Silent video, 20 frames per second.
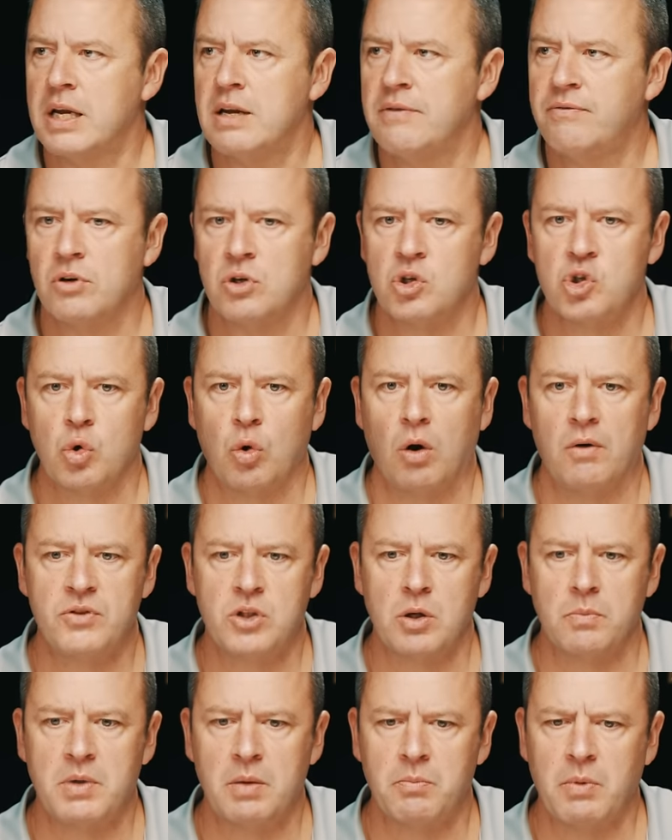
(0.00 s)
even sort of
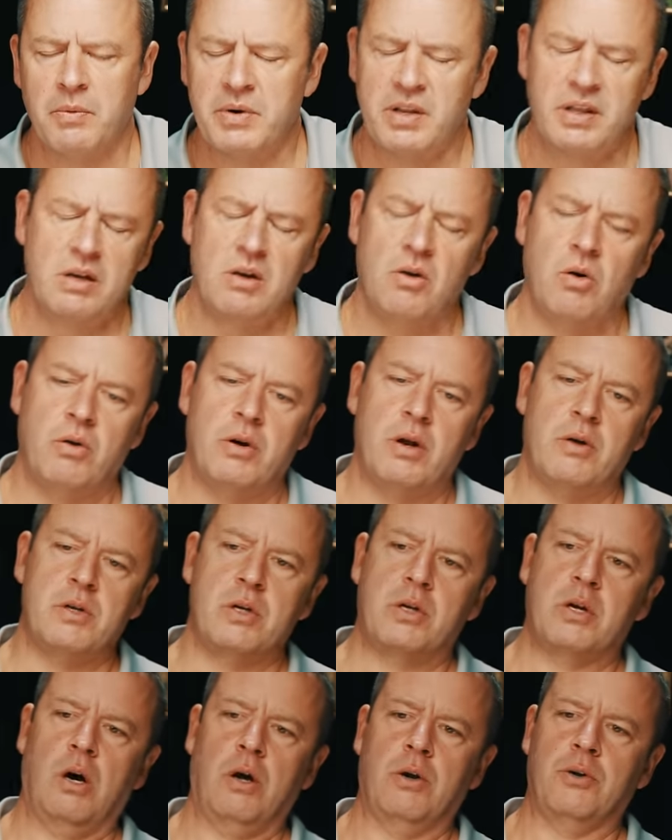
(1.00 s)
something where we think, oh no,
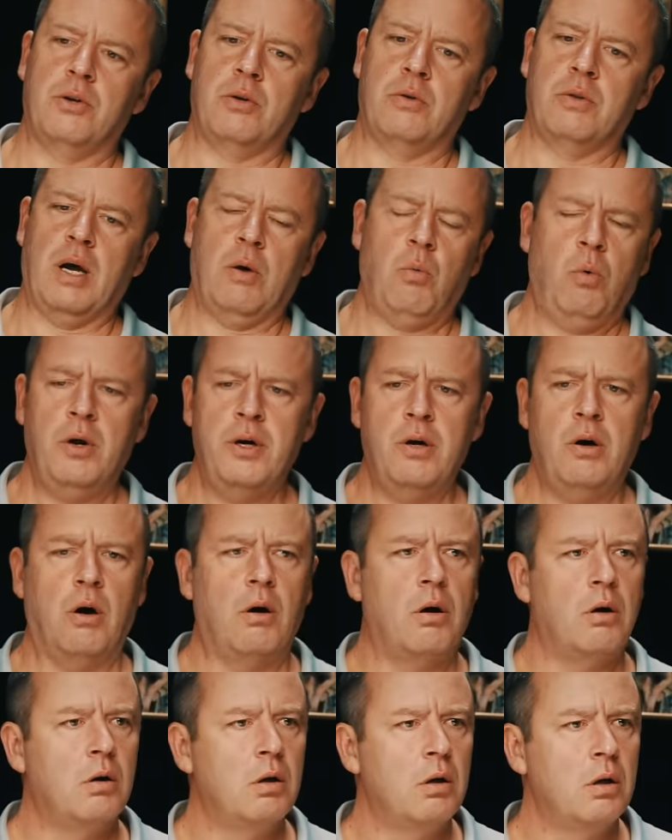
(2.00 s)
you can't do that? Why not?